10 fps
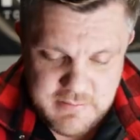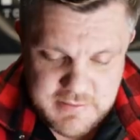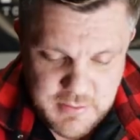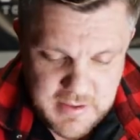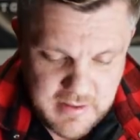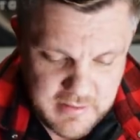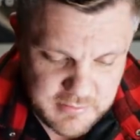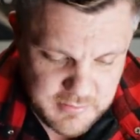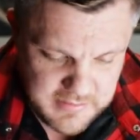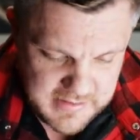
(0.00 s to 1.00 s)
that was quite
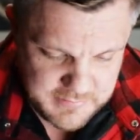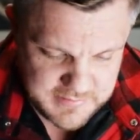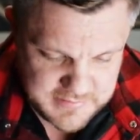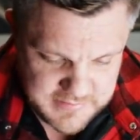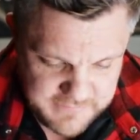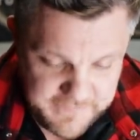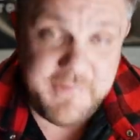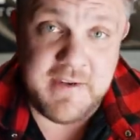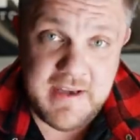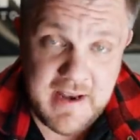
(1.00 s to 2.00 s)
hard going. That was
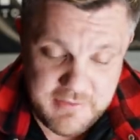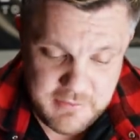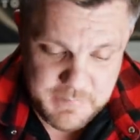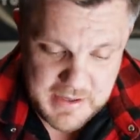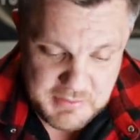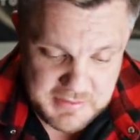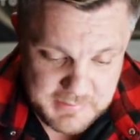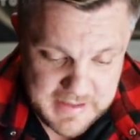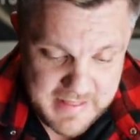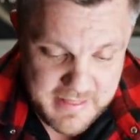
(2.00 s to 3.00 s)
£1,500 to
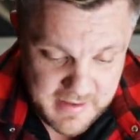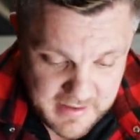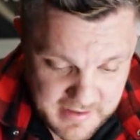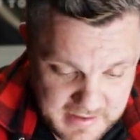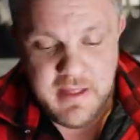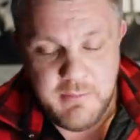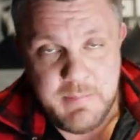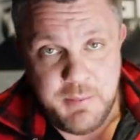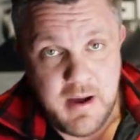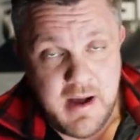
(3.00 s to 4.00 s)
get that. Then we put